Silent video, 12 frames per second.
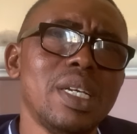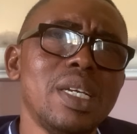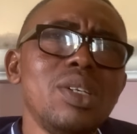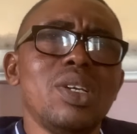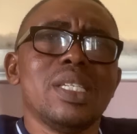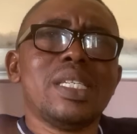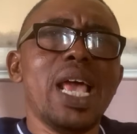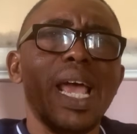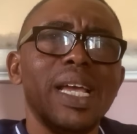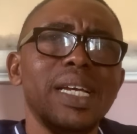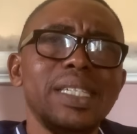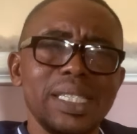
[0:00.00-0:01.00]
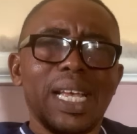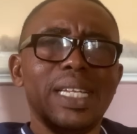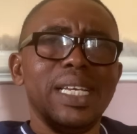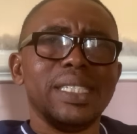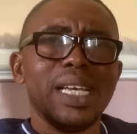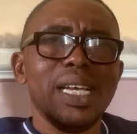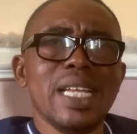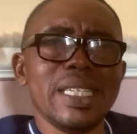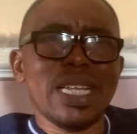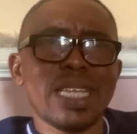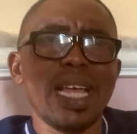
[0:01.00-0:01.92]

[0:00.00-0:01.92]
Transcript: You just say, they said this, they said